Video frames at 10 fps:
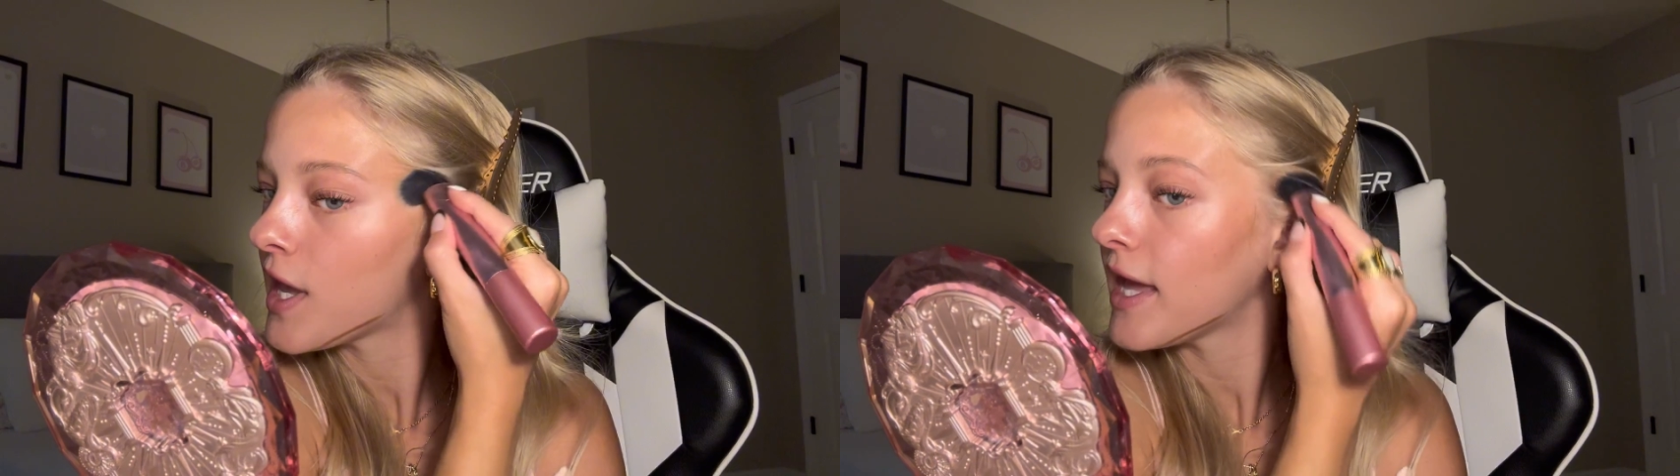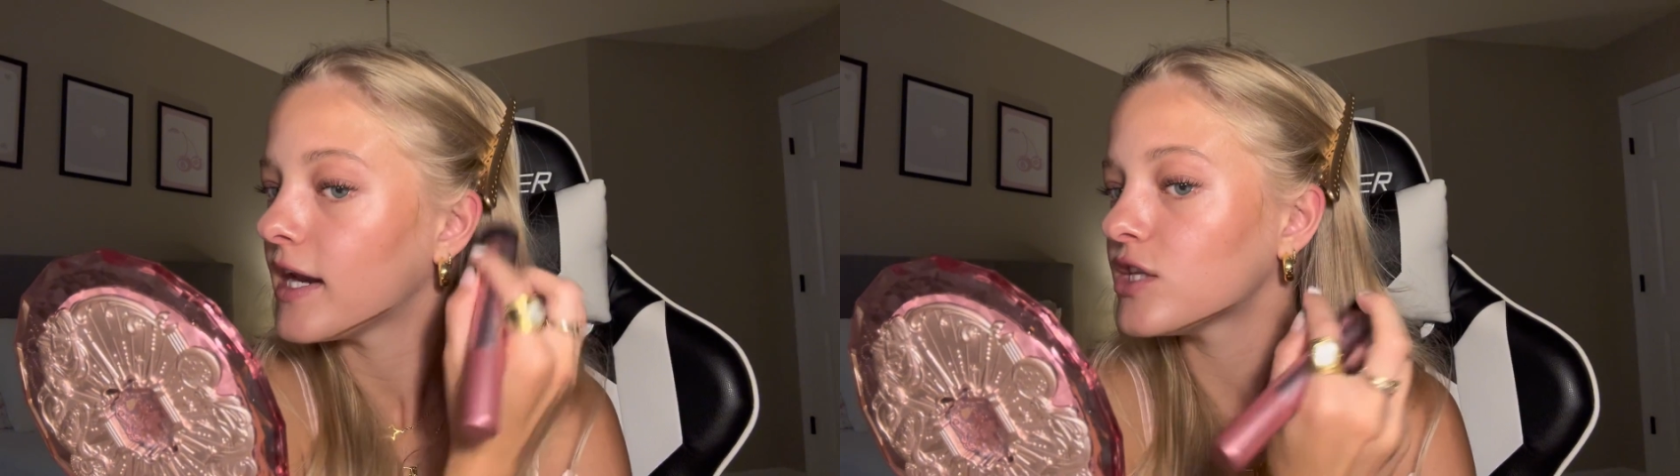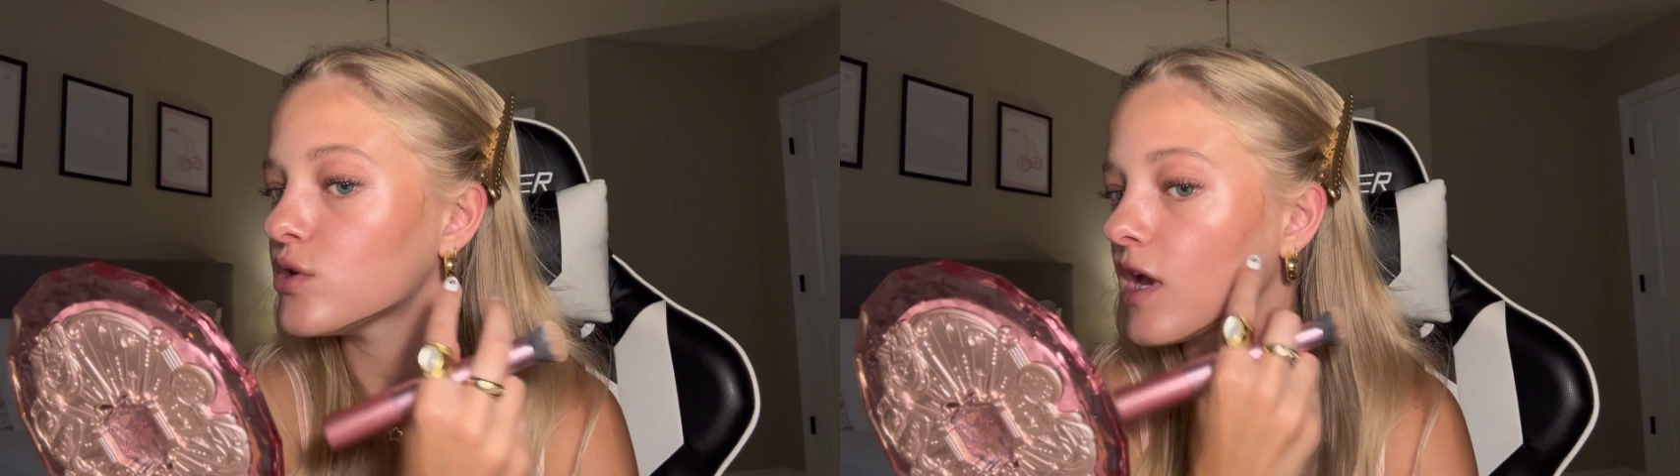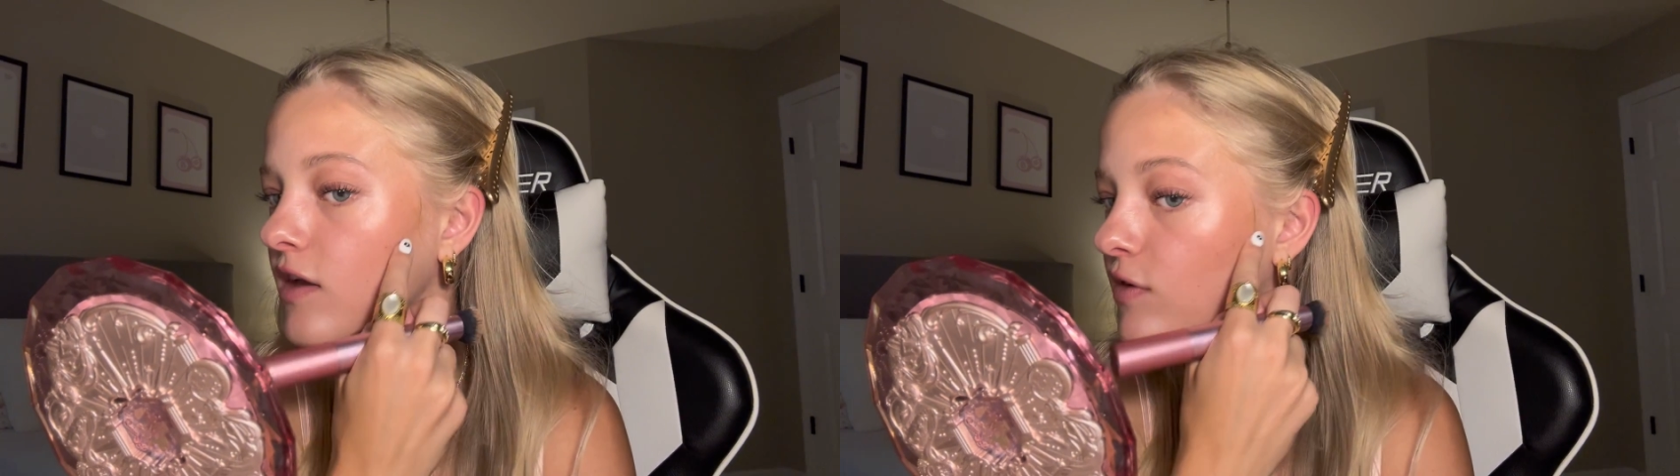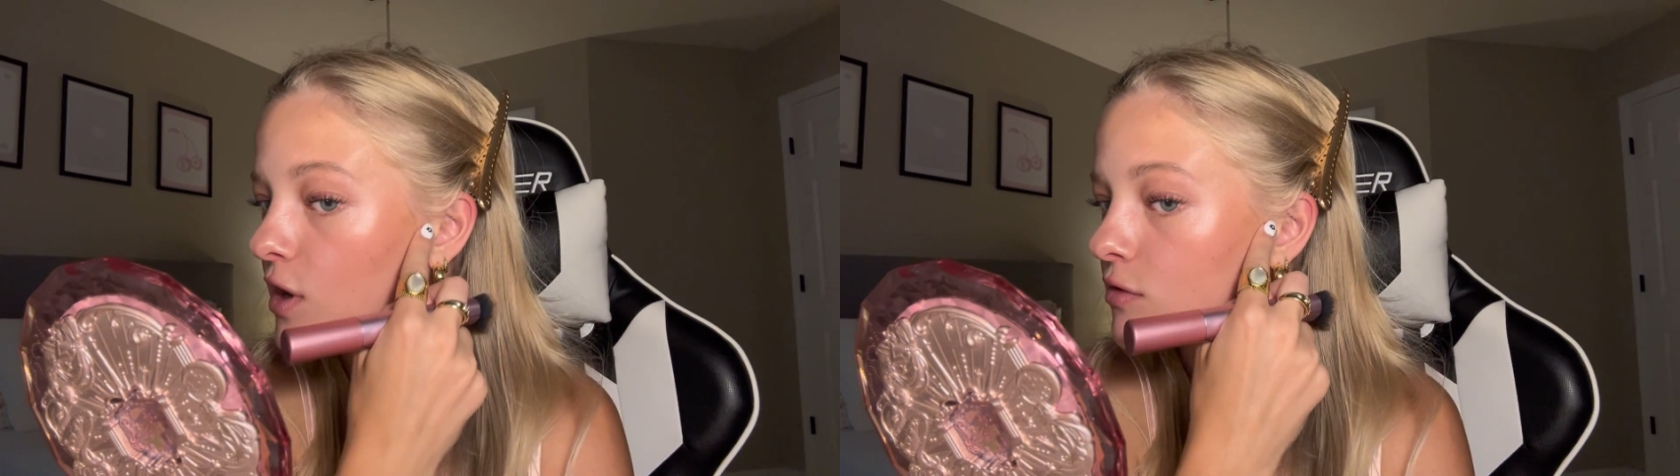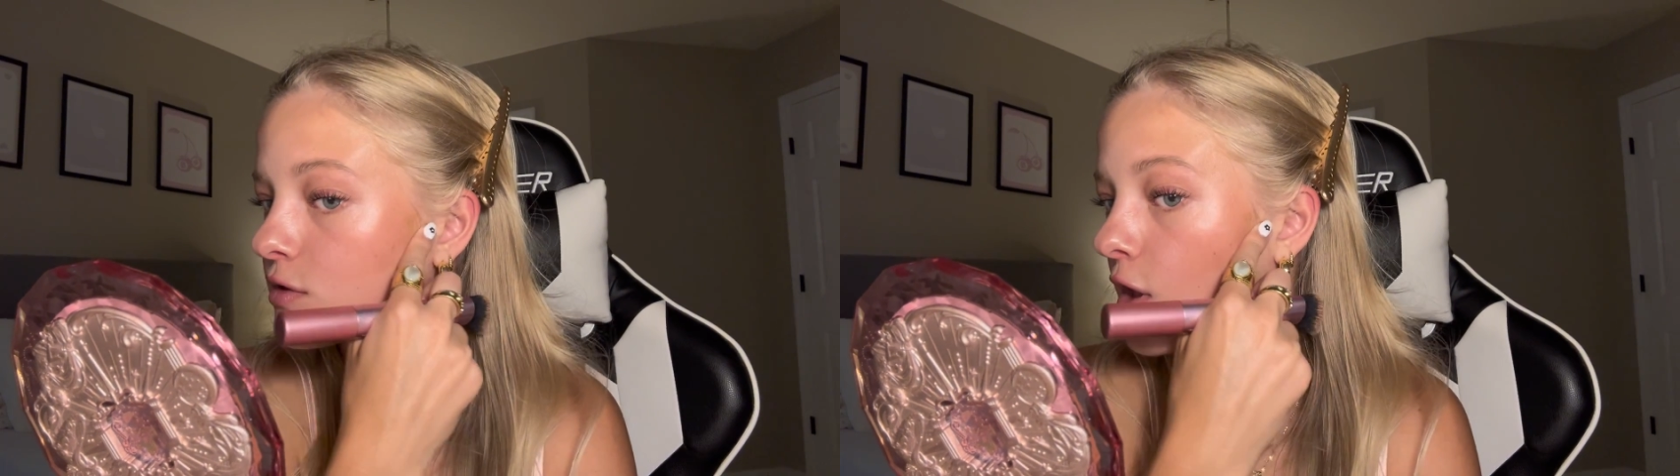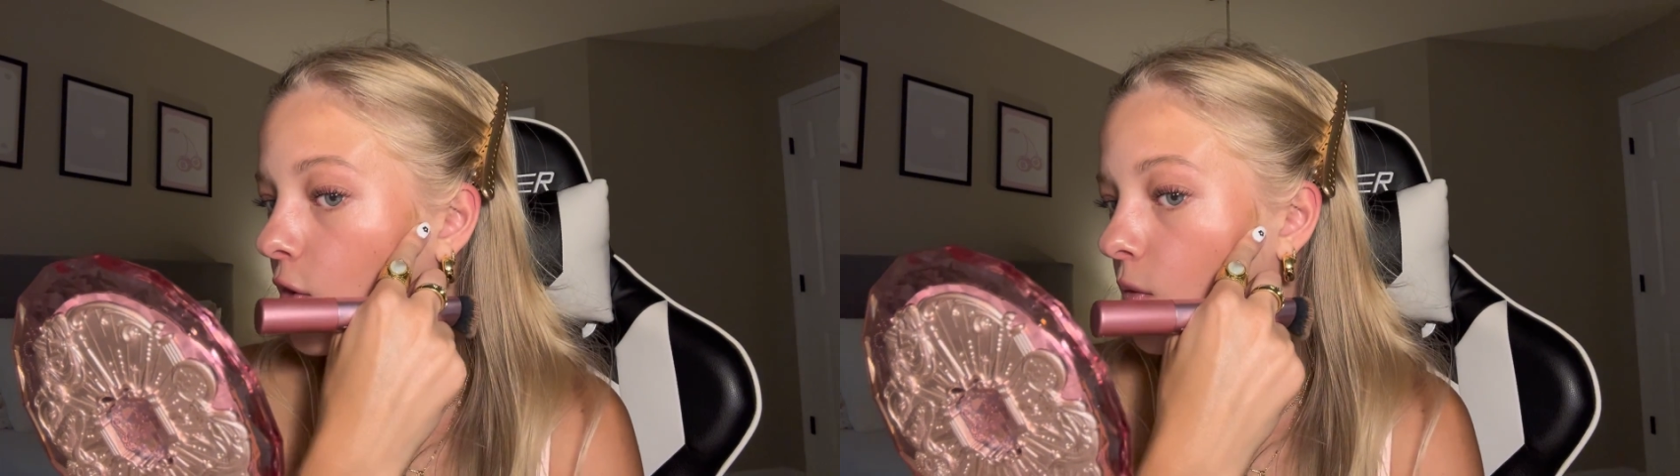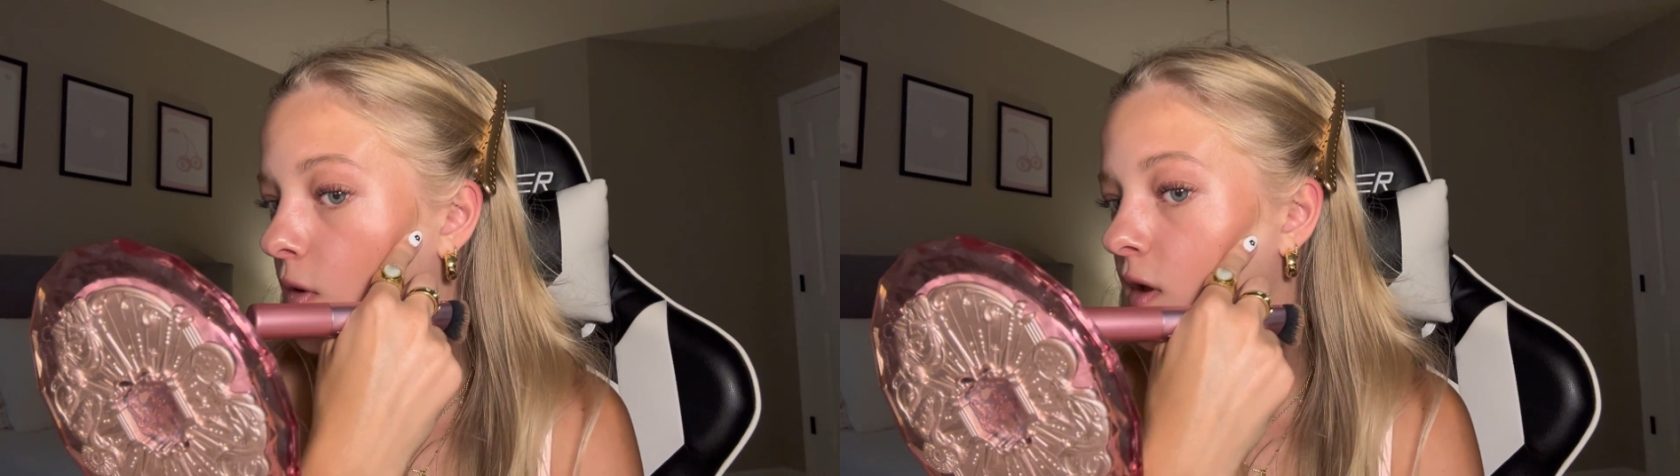And it's okay if it goes low,